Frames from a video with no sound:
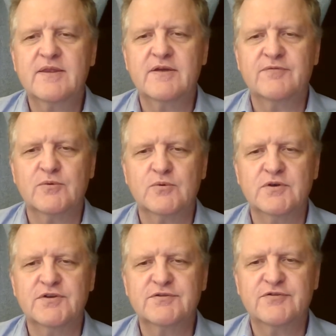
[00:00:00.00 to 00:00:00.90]
Different
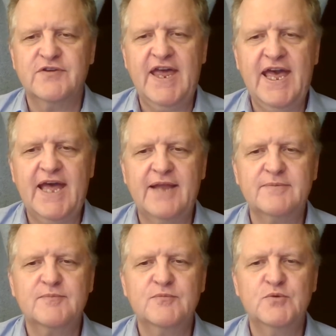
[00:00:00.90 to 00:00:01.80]
rules for that,
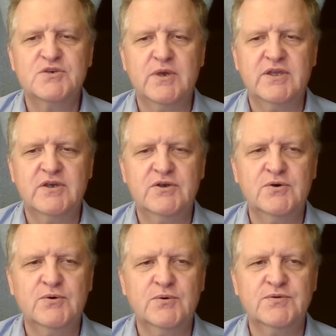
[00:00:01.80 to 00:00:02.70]
which one you
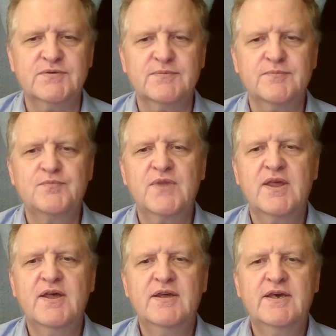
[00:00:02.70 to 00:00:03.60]
use.
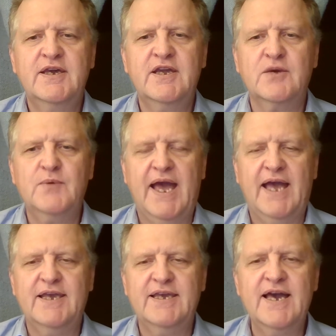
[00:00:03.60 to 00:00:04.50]
Here we
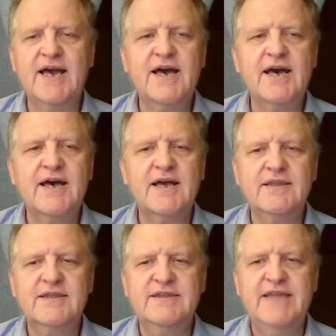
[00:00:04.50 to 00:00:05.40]
got ja,
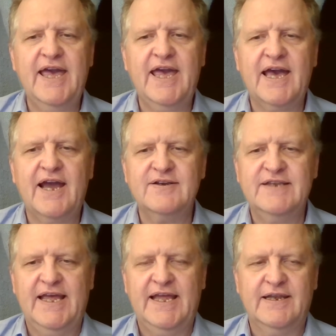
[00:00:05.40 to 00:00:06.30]
de are
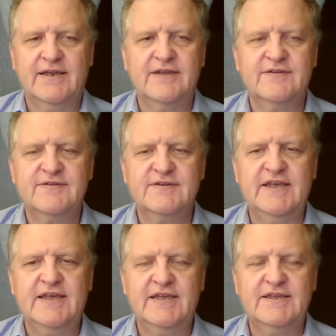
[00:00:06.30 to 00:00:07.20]
den. That's
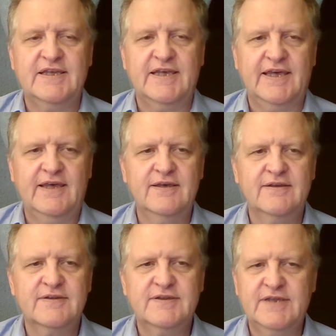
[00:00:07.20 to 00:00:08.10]
D-E-T.
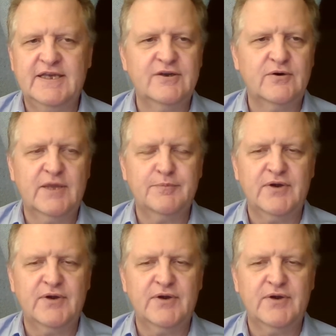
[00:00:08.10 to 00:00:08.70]
T don't get